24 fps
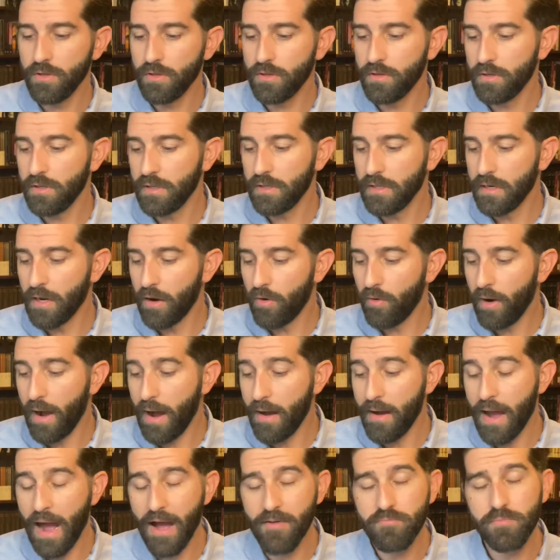you know, I,
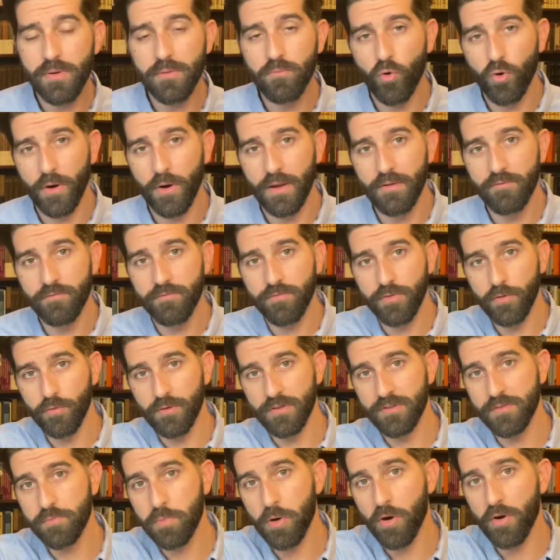have been more
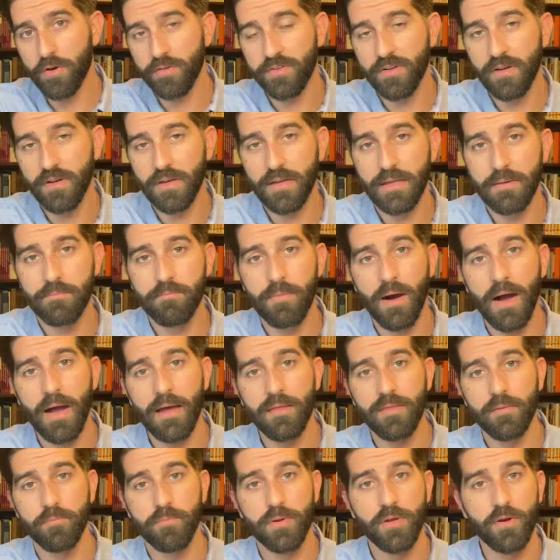influenced personally by
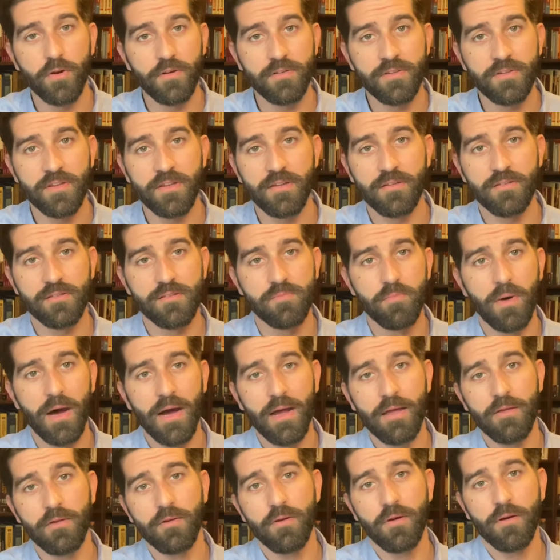the Puritans,
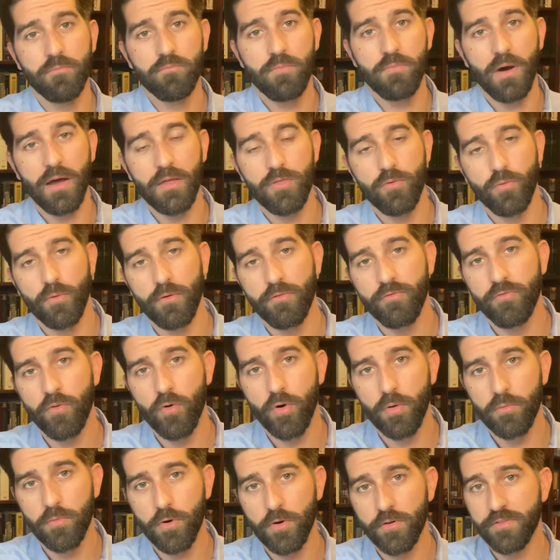by by the
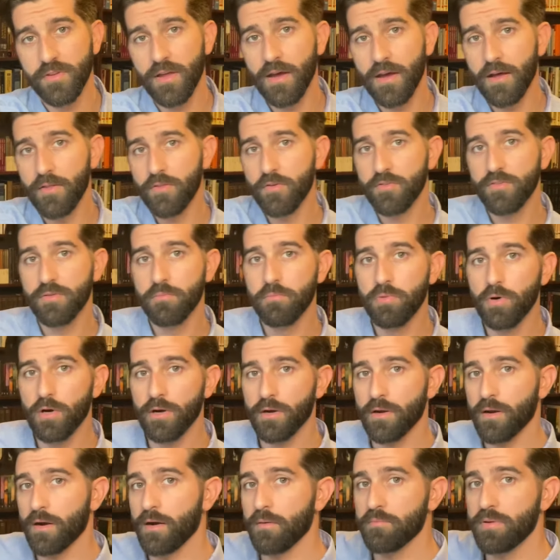Reformers. Uh, there's a book
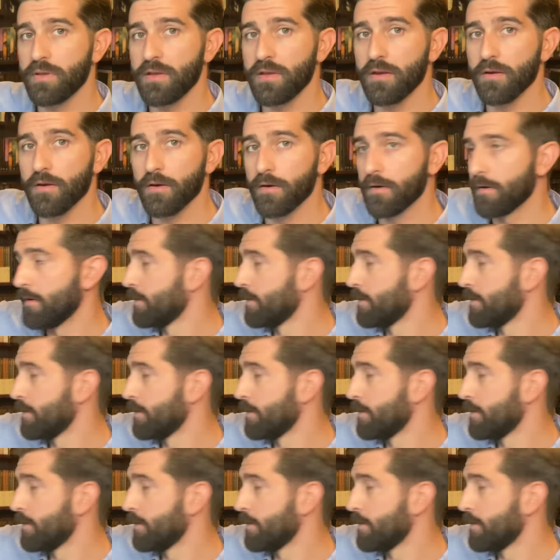up here.